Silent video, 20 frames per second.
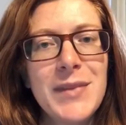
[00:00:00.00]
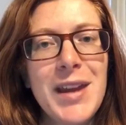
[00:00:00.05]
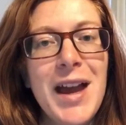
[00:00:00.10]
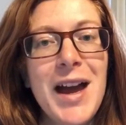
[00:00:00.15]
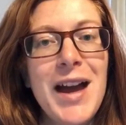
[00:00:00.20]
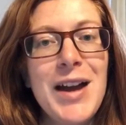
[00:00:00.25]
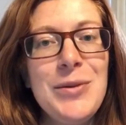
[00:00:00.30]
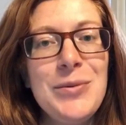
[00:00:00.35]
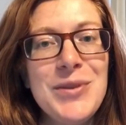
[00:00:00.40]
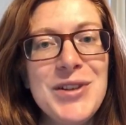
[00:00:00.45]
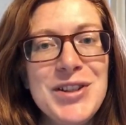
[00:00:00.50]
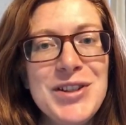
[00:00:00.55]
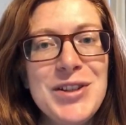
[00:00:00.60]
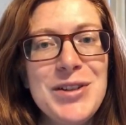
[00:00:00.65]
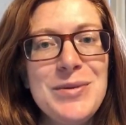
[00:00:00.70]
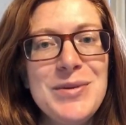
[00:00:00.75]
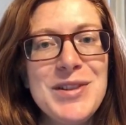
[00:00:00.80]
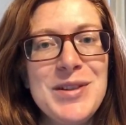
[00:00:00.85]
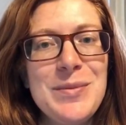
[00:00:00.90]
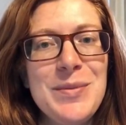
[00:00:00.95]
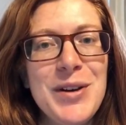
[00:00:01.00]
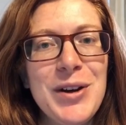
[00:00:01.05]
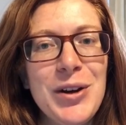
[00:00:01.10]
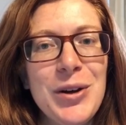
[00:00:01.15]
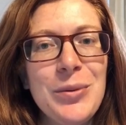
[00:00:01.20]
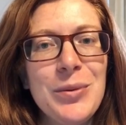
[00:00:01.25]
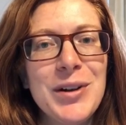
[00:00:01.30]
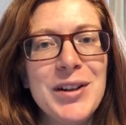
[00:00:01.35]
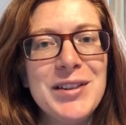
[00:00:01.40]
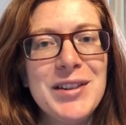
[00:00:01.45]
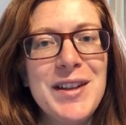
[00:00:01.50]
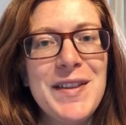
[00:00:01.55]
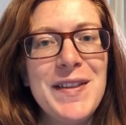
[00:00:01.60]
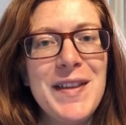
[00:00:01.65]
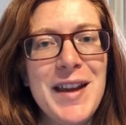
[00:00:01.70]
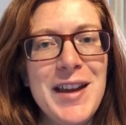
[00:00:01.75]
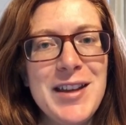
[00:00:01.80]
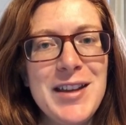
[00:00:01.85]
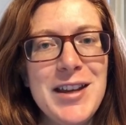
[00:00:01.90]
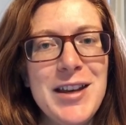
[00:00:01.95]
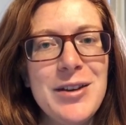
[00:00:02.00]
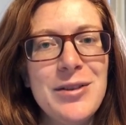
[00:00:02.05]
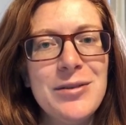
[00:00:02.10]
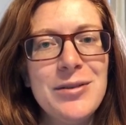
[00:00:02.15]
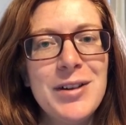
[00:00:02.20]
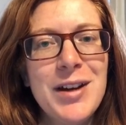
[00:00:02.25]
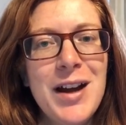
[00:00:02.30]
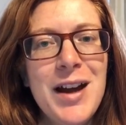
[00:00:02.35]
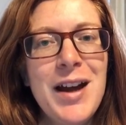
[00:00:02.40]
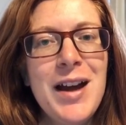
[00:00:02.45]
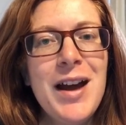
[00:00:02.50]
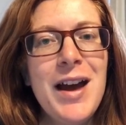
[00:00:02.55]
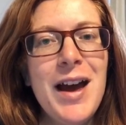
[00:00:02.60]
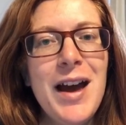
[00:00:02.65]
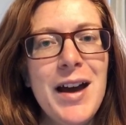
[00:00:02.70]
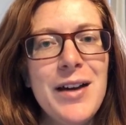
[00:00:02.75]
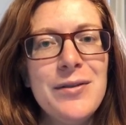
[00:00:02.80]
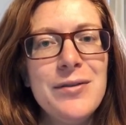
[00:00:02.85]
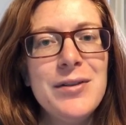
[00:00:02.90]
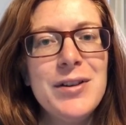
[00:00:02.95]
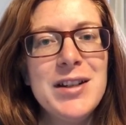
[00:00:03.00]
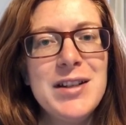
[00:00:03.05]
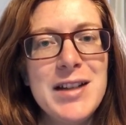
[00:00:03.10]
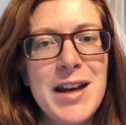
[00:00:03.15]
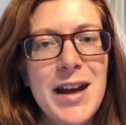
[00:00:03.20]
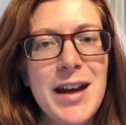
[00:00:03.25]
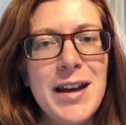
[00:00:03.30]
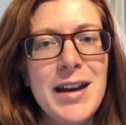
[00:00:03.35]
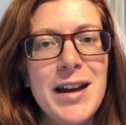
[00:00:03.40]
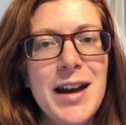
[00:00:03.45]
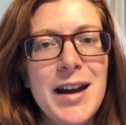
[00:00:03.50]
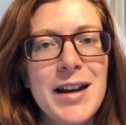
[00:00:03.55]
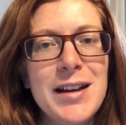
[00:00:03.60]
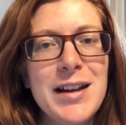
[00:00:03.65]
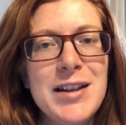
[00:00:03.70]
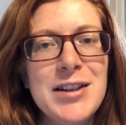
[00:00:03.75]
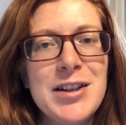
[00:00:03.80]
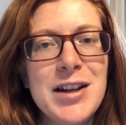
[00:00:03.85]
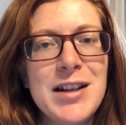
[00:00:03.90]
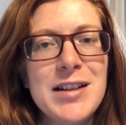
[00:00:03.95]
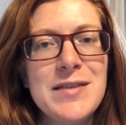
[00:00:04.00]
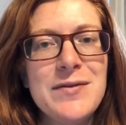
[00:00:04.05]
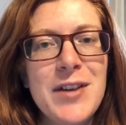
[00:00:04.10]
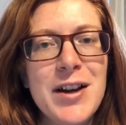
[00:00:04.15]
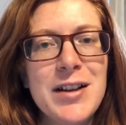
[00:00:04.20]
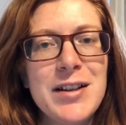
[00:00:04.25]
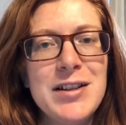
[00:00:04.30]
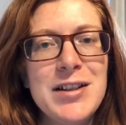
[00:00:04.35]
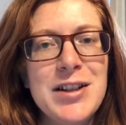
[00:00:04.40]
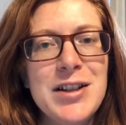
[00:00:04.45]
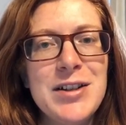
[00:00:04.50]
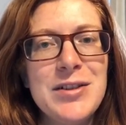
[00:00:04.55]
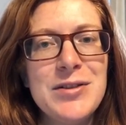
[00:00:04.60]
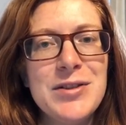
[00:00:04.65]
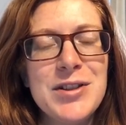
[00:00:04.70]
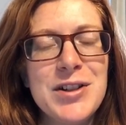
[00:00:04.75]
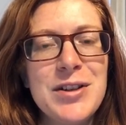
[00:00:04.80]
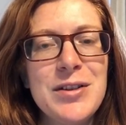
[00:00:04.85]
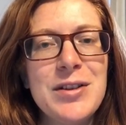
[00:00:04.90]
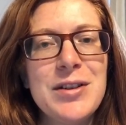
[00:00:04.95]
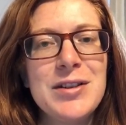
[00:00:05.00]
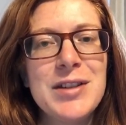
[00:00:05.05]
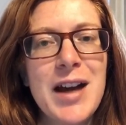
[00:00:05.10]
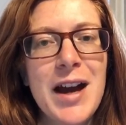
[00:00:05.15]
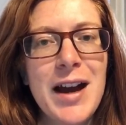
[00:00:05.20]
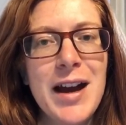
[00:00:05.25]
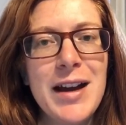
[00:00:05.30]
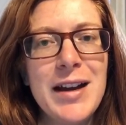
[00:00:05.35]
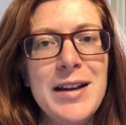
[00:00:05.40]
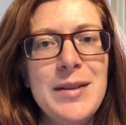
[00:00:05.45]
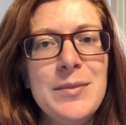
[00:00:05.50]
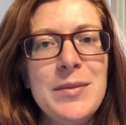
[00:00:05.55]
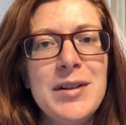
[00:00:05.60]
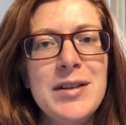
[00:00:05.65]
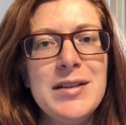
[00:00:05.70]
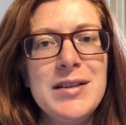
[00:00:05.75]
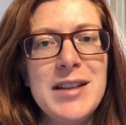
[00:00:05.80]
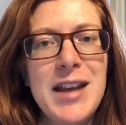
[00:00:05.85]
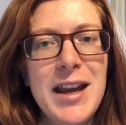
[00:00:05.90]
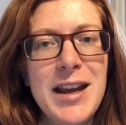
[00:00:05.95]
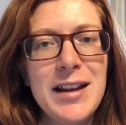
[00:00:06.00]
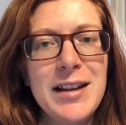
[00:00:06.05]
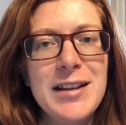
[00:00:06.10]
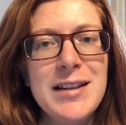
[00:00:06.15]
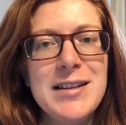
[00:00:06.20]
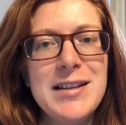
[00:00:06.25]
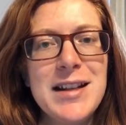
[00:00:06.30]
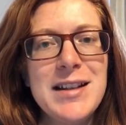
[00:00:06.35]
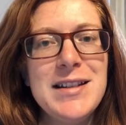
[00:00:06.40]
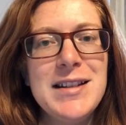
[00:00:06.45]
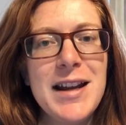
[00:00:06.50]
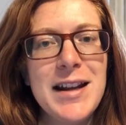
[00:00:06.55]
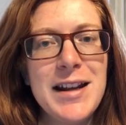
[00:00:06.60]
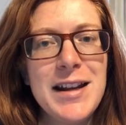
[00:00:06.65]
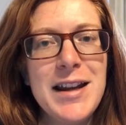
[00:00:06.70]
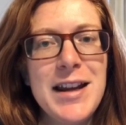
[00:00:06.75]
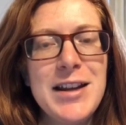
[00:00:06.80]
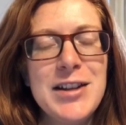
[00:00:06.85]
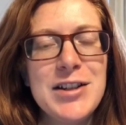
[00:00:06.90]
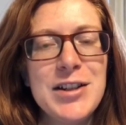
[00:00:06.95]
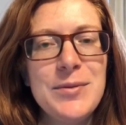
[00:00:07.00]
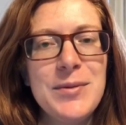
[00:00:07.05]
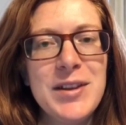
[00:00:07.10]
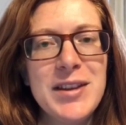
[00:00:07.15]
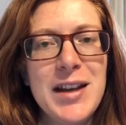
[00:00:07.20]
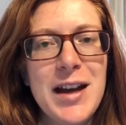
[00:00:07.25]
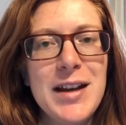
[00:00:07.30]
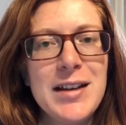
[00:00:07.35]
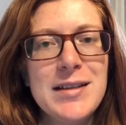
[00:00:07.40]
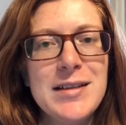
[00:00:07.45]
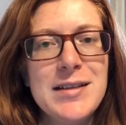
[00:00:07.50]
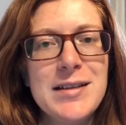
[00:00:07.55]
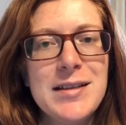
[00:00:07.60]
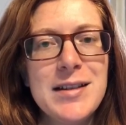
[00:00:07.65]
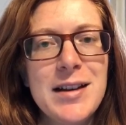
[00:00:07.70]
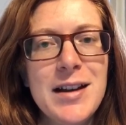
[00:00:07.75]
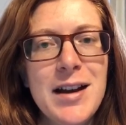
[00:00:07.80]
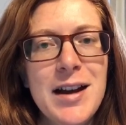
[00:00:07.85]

I wish there was a bigger word than thank you. Every day, LHS volunteers share their time, talent, and dedication with us.